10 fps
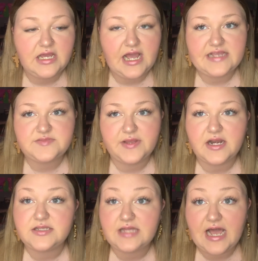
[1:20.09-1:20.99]
I spent
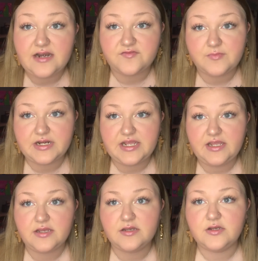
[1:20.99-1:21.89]
a lot of money
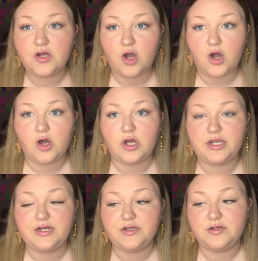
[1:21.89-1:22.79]
on